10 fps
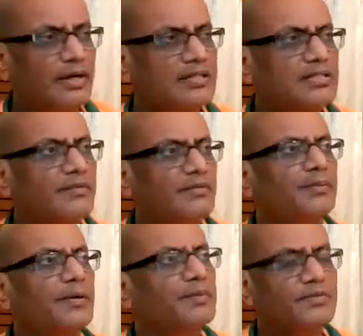is serving the
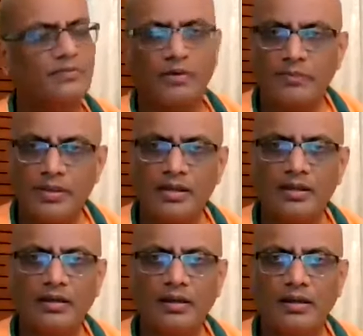purpose for
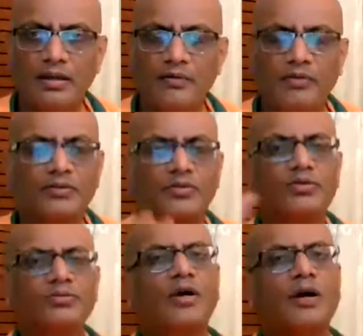me, for
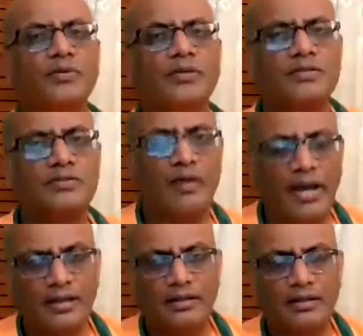those who come to the
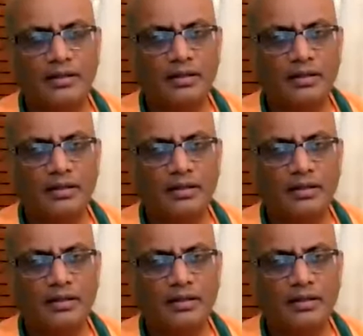shrine?